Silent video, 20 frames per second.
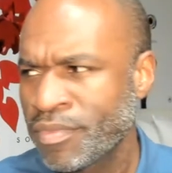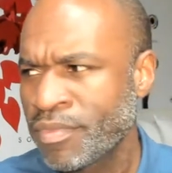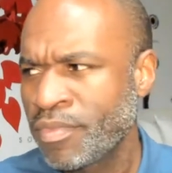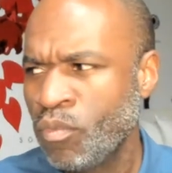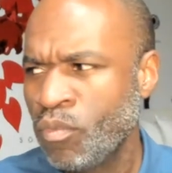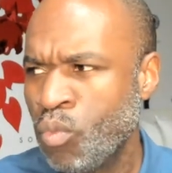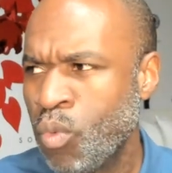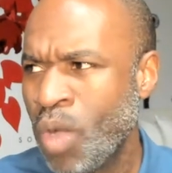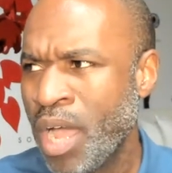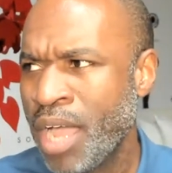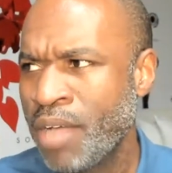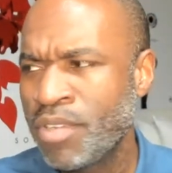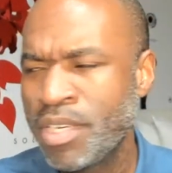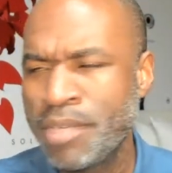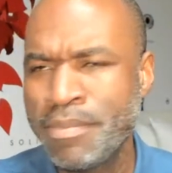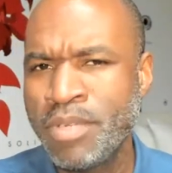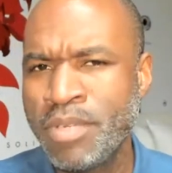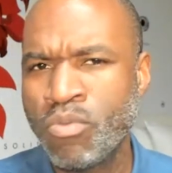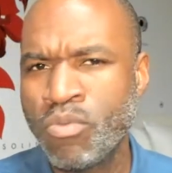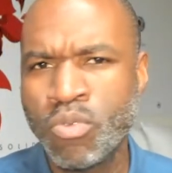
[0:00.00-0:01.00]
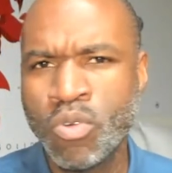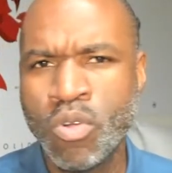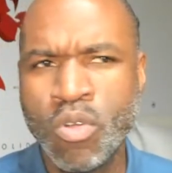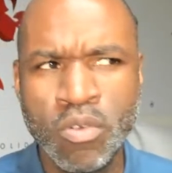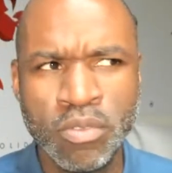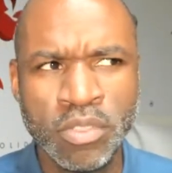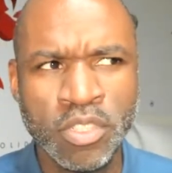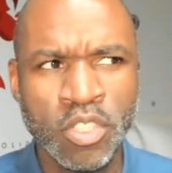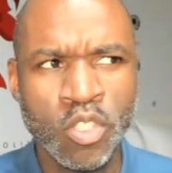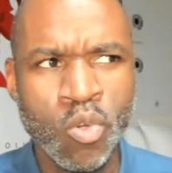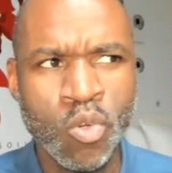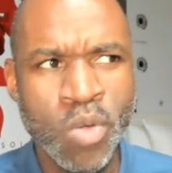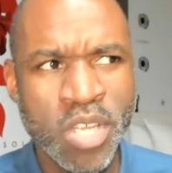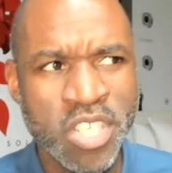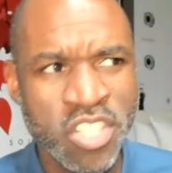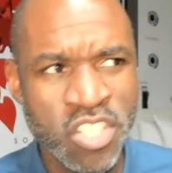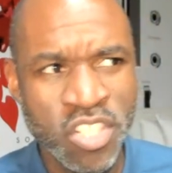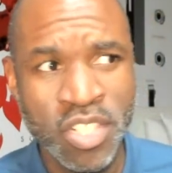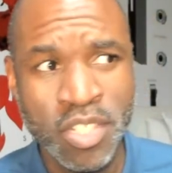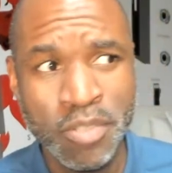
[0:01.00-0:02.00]
Why would it be wrong to
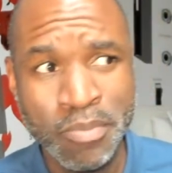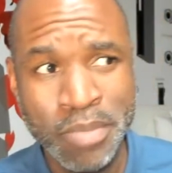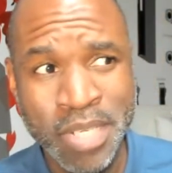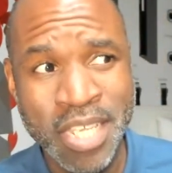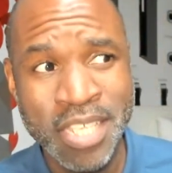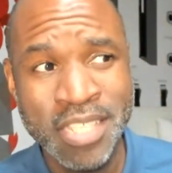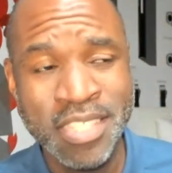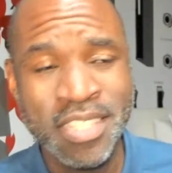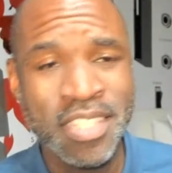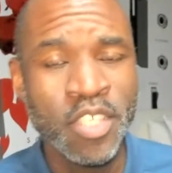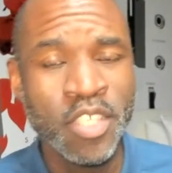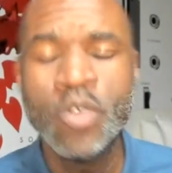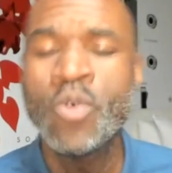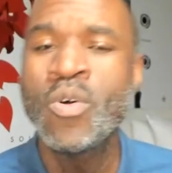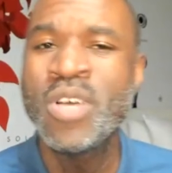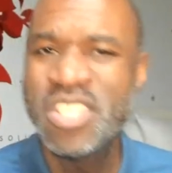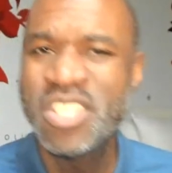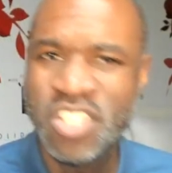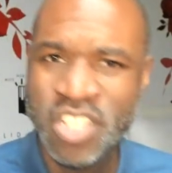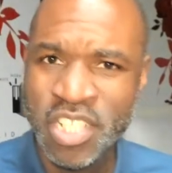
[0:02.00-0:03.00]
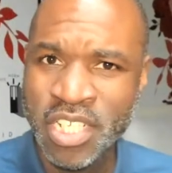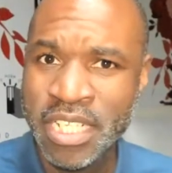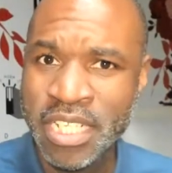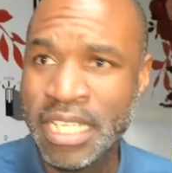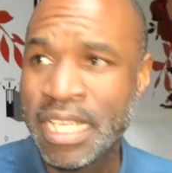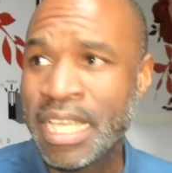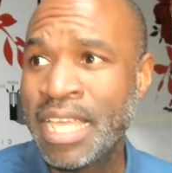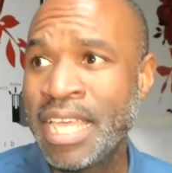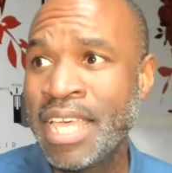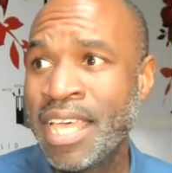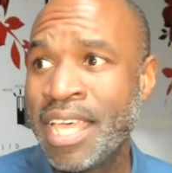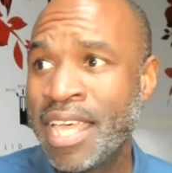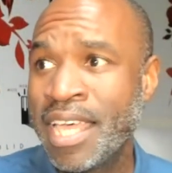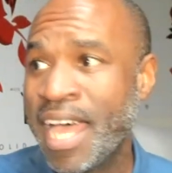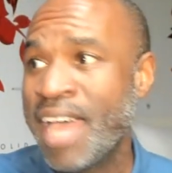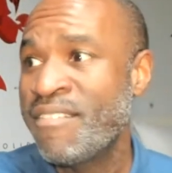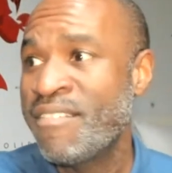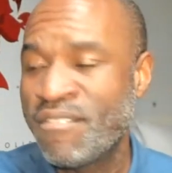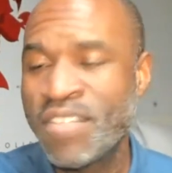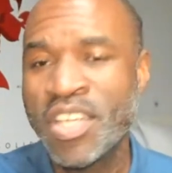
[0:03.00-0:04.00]
question? Because in the questioning,
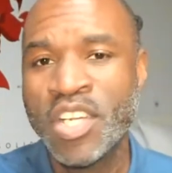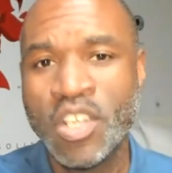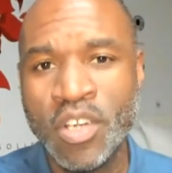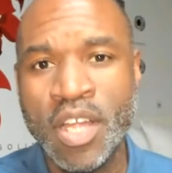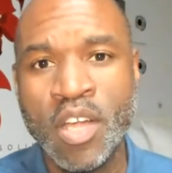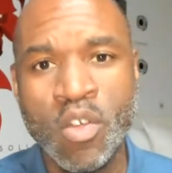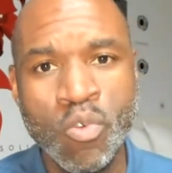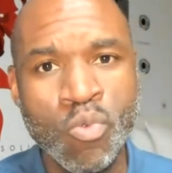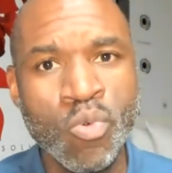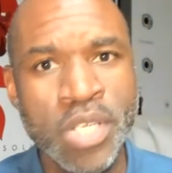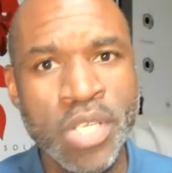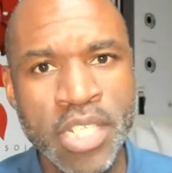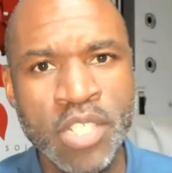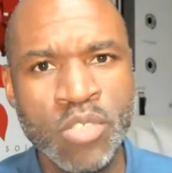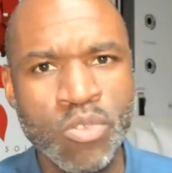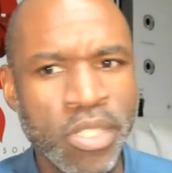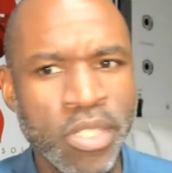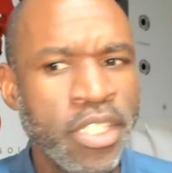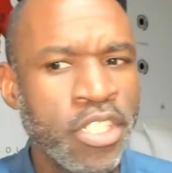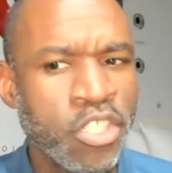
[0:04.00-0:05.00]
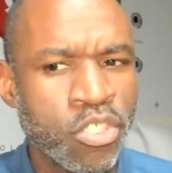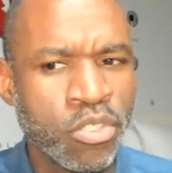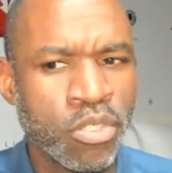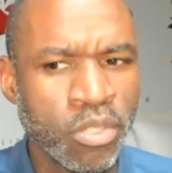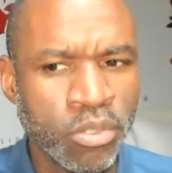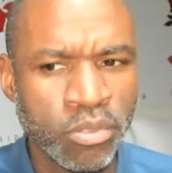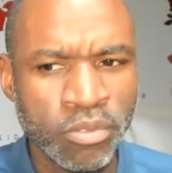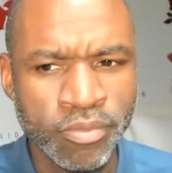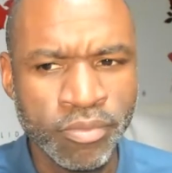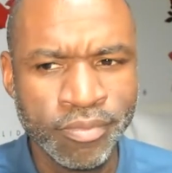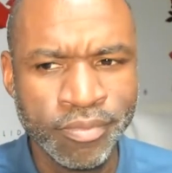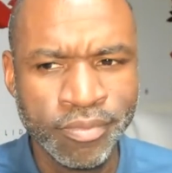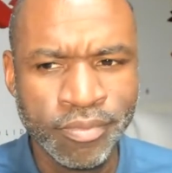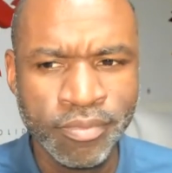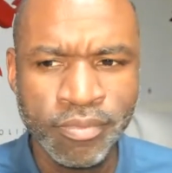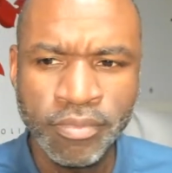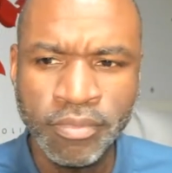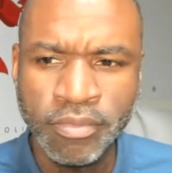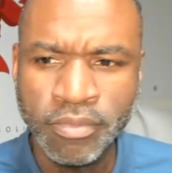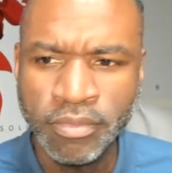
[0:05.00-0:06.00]
I figure out what is really true.
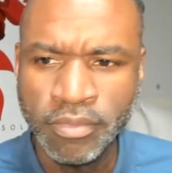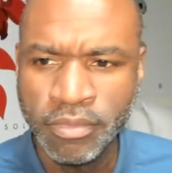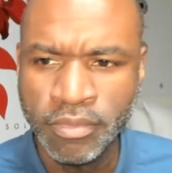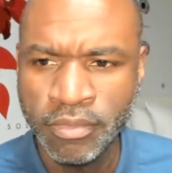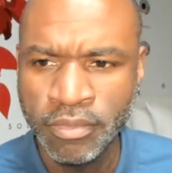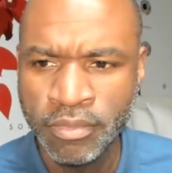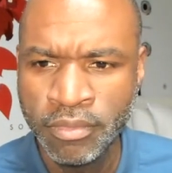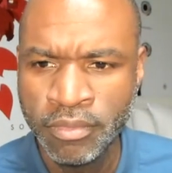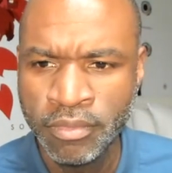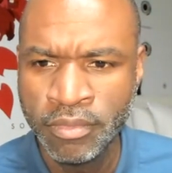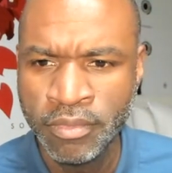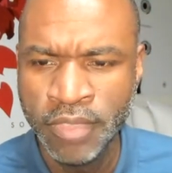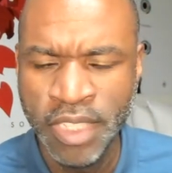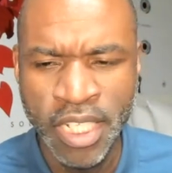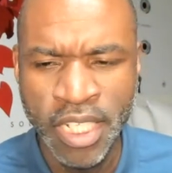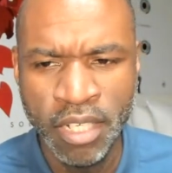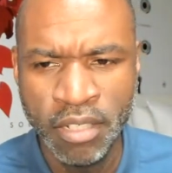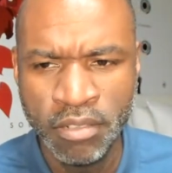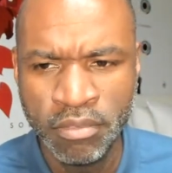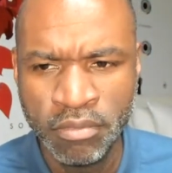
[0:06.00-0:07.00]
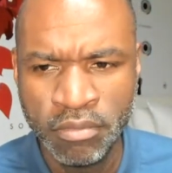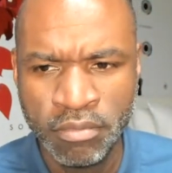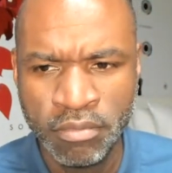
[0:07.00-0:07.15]
You know?